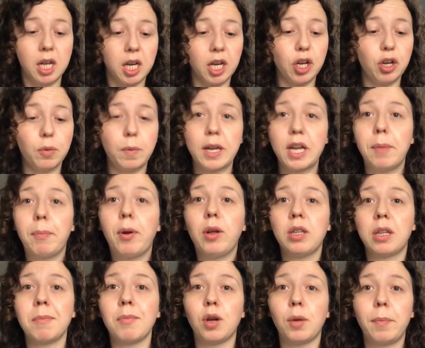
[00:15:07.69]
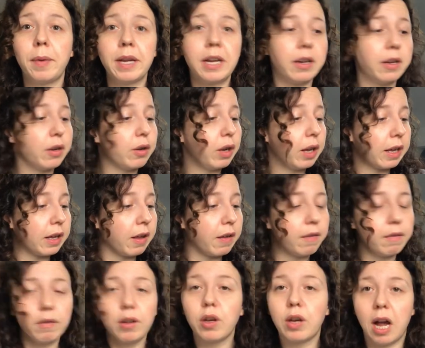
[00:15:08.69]
You know when you pull them up and you're like,
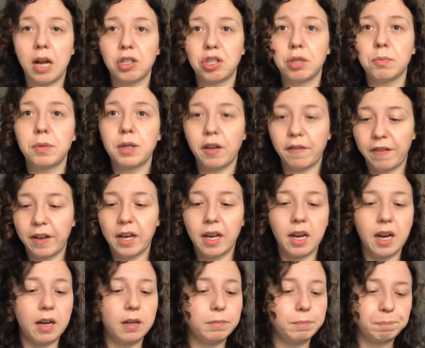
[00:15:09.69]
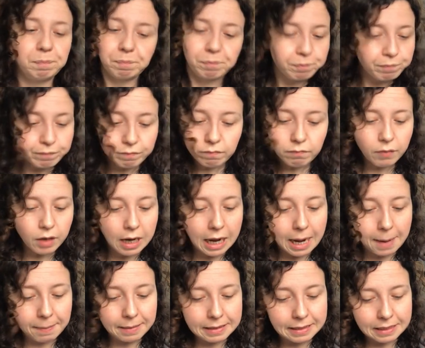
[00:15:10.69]
you catch them with your fingernail?
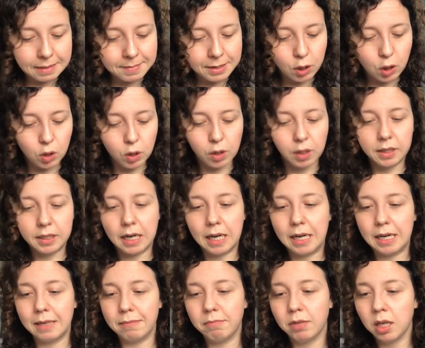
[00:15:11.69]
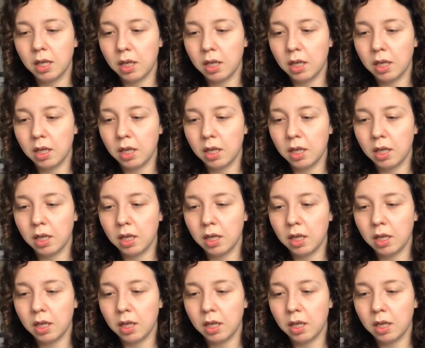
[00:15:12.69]
Happens to me all the time.